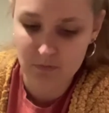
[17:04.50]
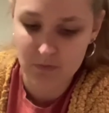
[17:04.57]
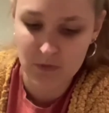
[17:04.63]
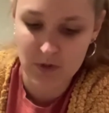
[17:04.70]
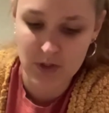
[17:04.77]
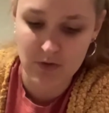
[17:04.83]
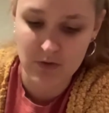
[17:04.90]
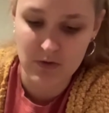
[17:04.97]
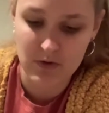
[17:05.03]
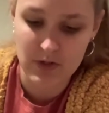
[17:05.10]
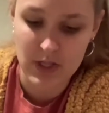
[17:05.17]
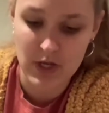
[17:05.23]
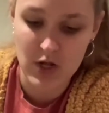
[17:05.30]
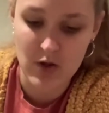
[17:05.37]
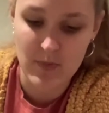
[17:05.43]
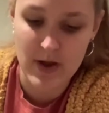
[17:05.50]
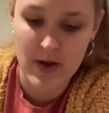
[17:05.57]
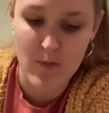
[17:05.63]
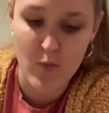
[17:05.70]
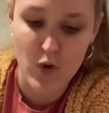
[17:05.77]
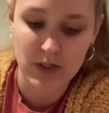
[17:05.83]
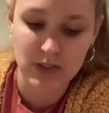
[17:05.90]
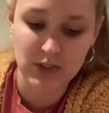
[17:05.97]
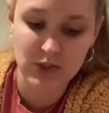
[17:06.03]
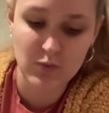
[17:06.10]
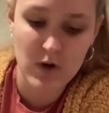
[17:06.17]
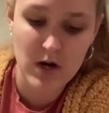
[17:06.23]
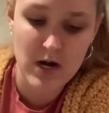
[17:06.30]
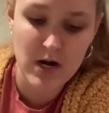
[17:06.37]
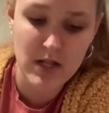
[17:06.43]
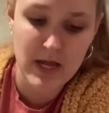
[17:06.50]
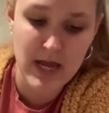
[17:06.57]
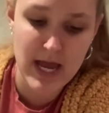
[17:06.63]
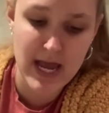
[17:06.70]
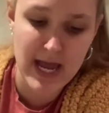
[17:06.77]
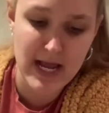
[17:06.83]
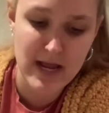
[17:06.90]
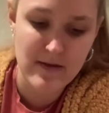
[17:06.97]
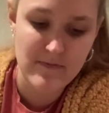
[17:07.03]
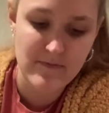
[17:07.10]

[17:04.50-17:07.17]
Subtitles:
Do a little bit more swirling.